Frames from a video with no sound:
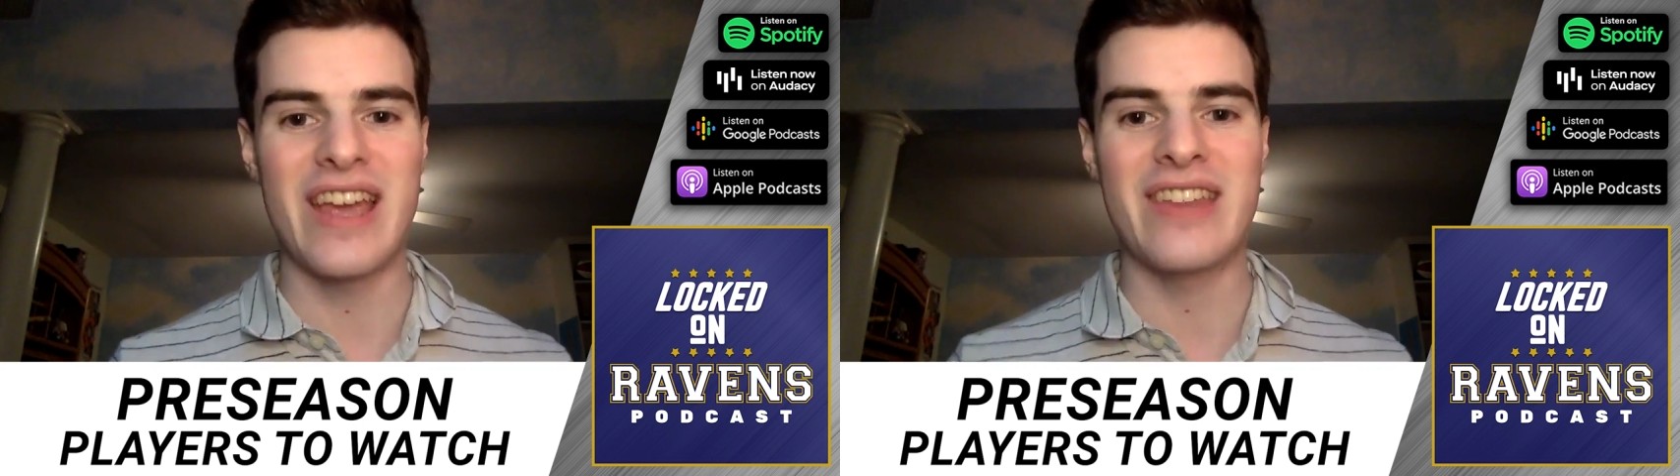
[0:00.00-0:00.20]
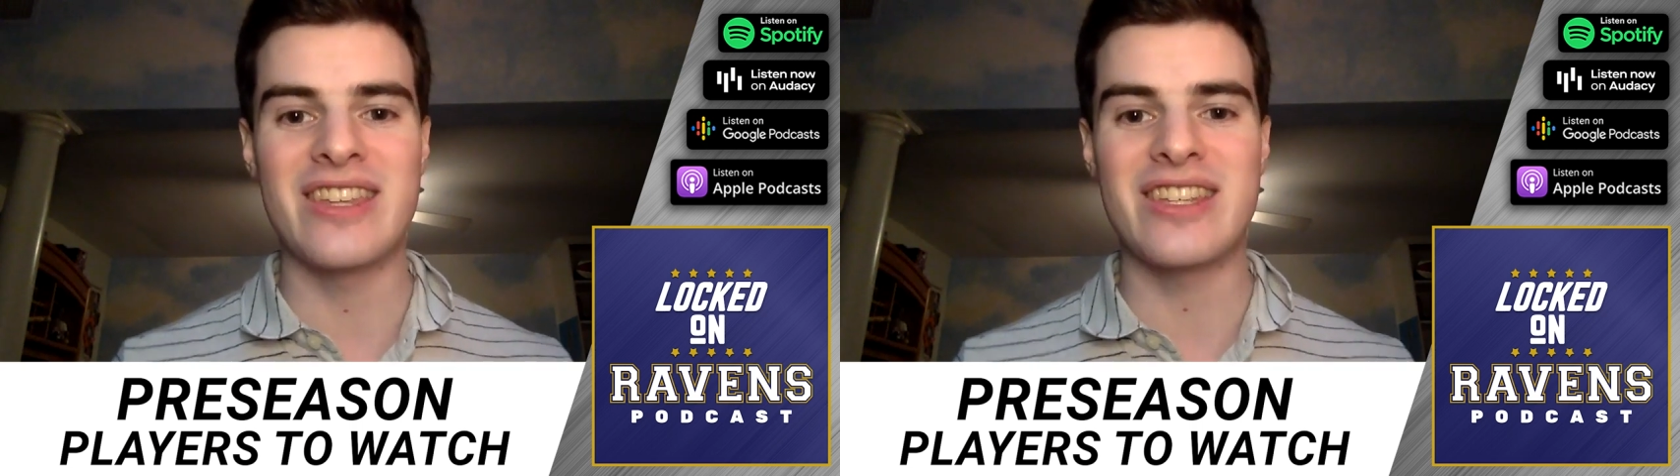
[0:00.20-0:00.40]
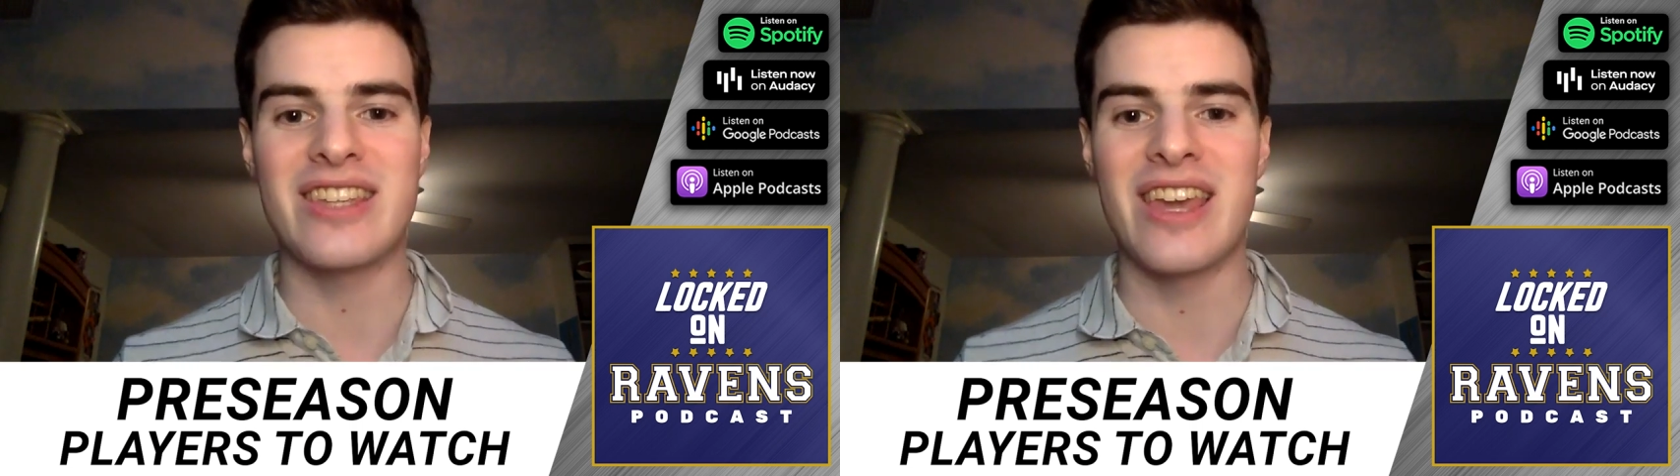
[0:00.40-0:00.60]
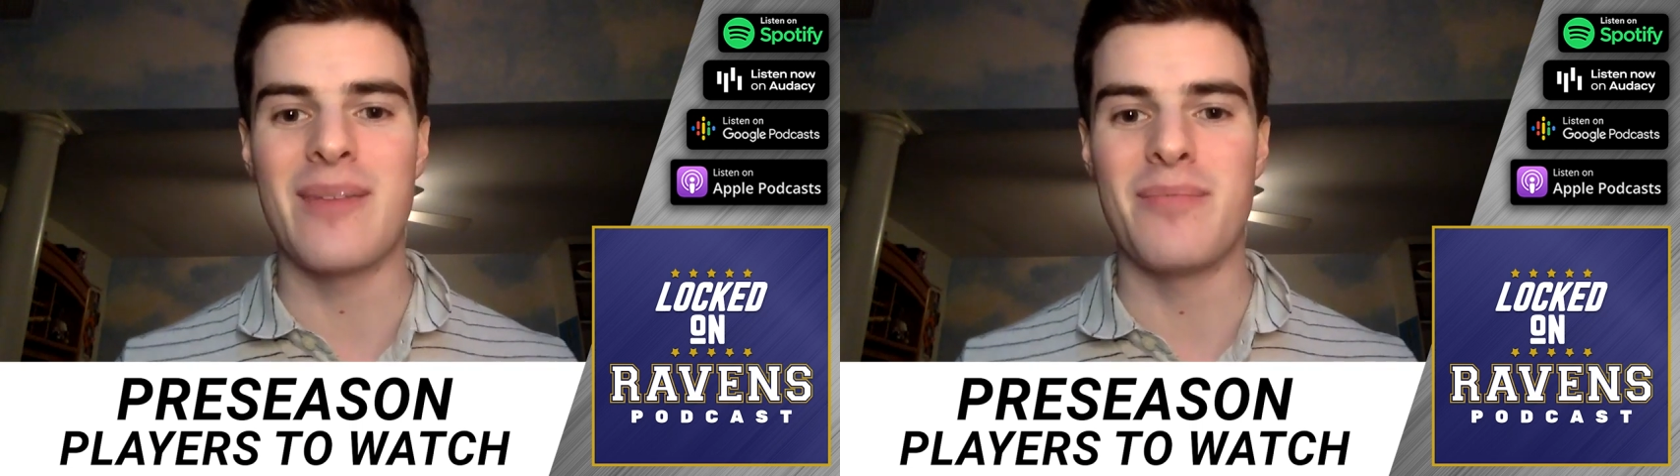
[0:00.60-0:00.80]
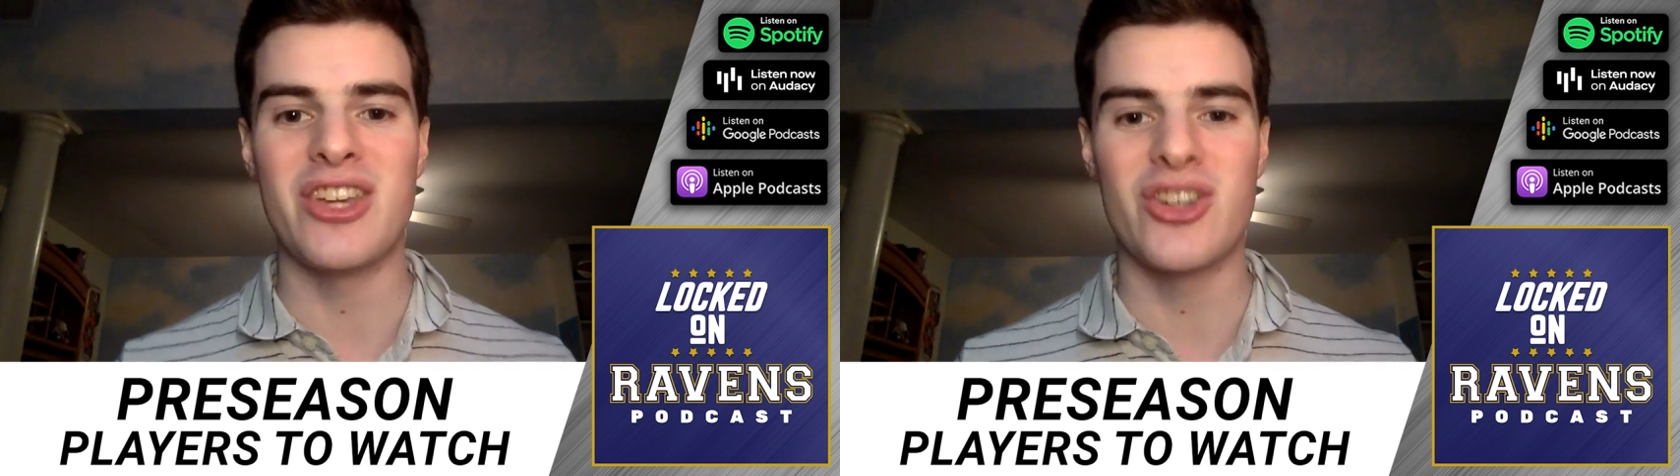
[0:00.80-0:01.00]
and this
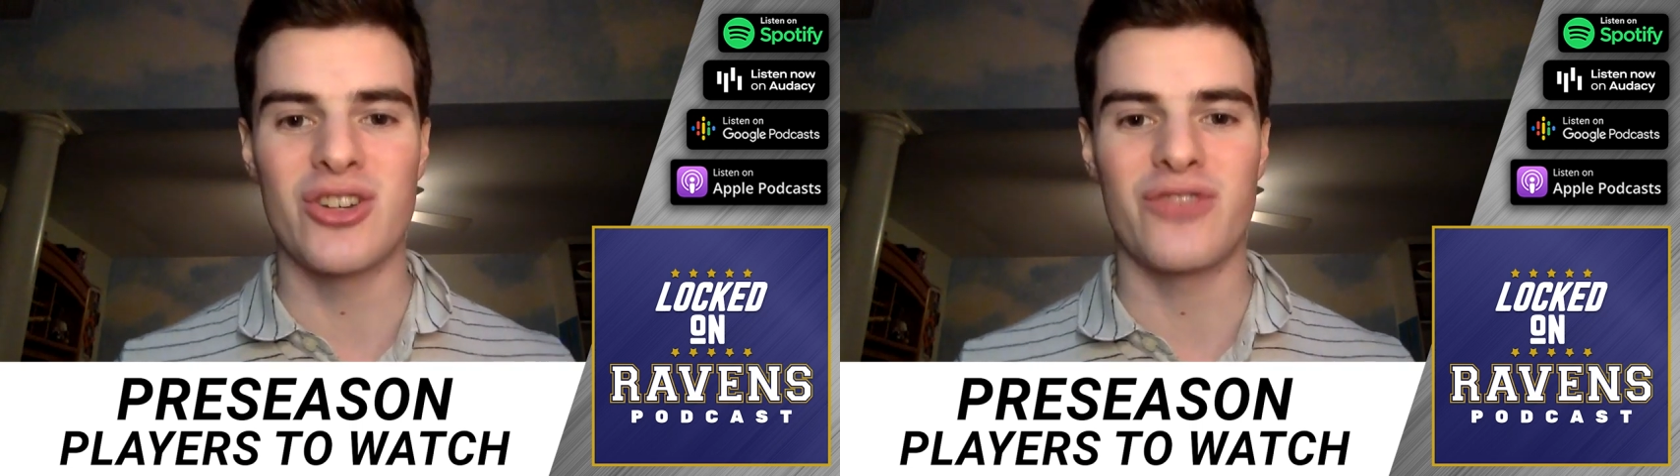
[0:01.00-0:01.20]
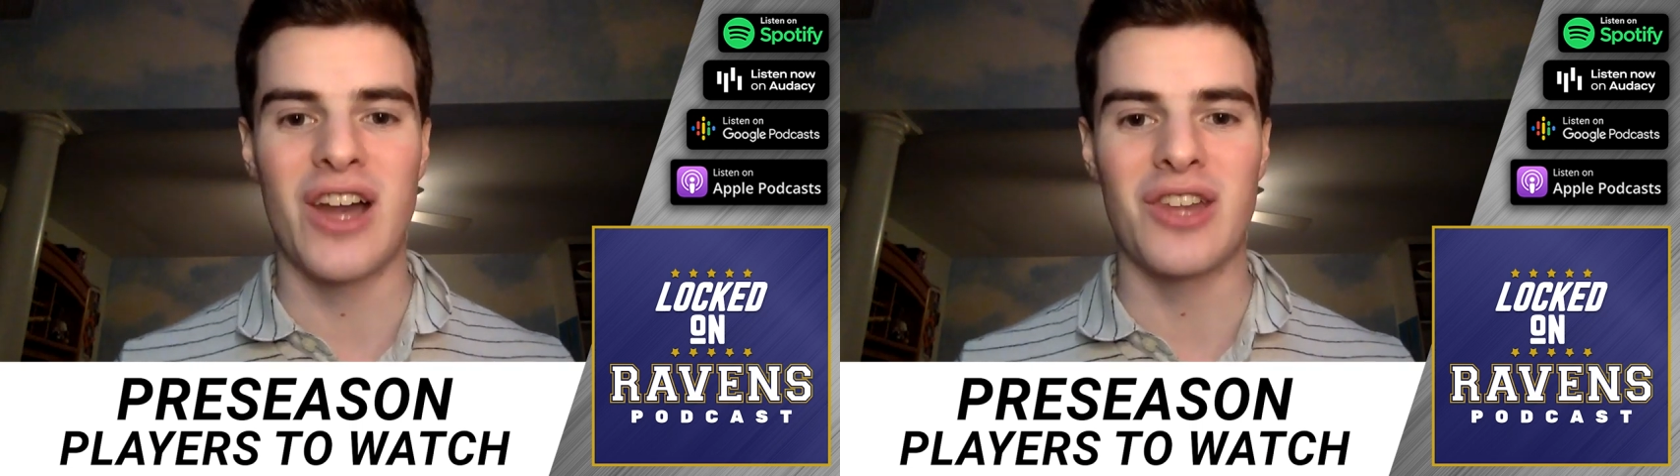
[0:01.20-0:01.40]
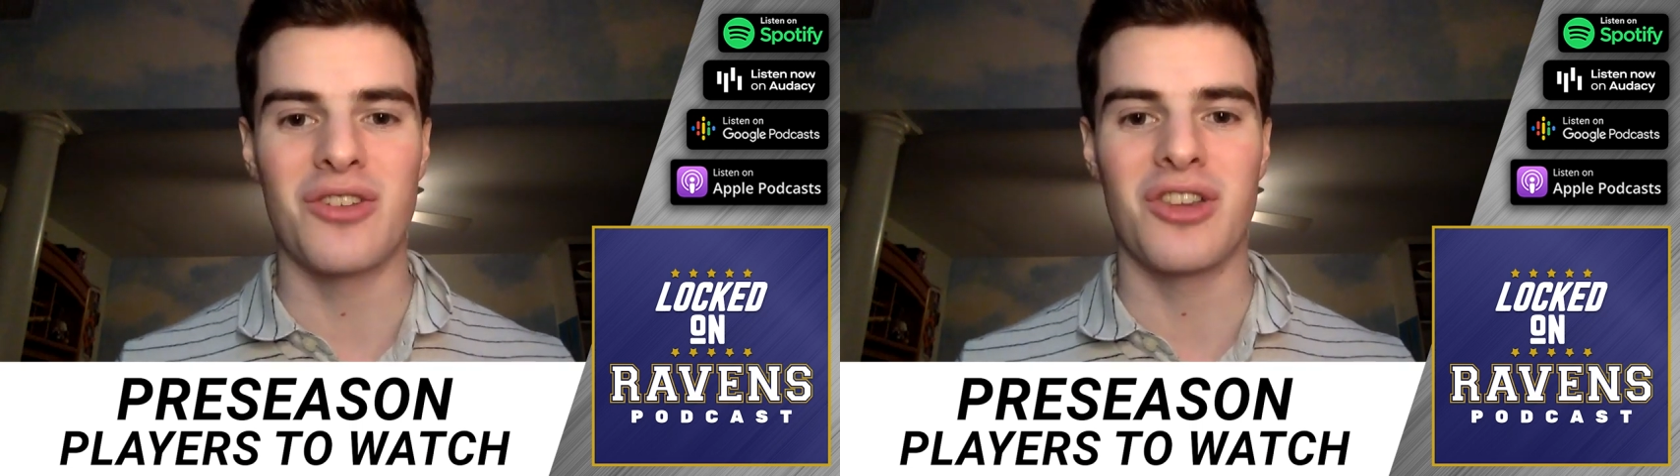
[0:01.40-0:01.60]
game, be sure to follow the